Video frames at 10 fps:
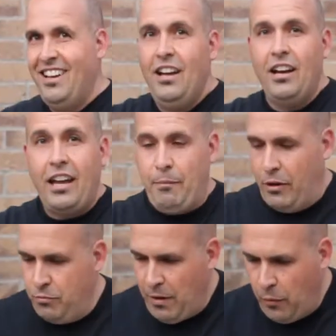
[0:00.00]
okay,
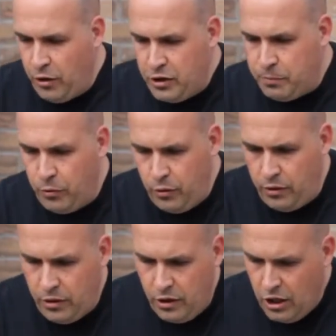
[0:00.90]
my wooden
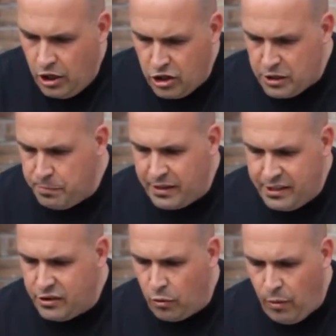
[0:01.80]
spoon, just mix
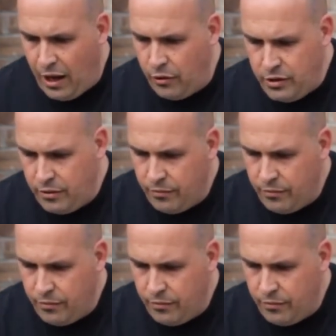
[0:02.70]
these around.